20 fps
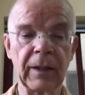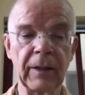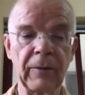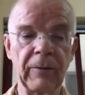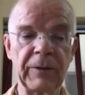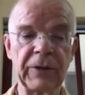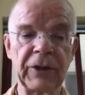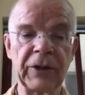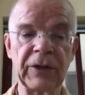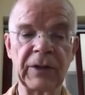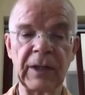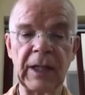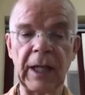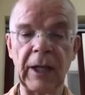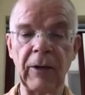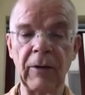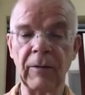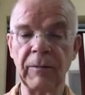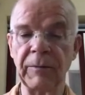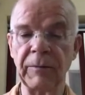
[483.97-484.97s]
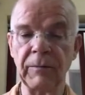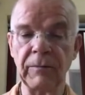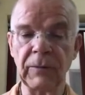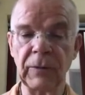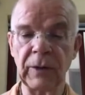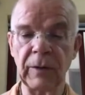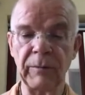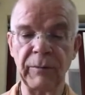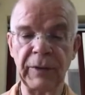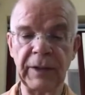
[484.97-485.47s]
which is now
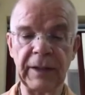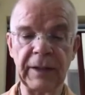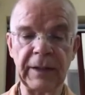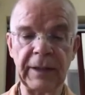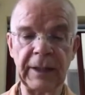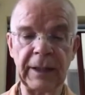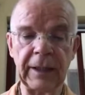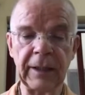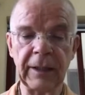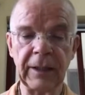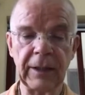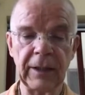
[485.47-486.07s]
completely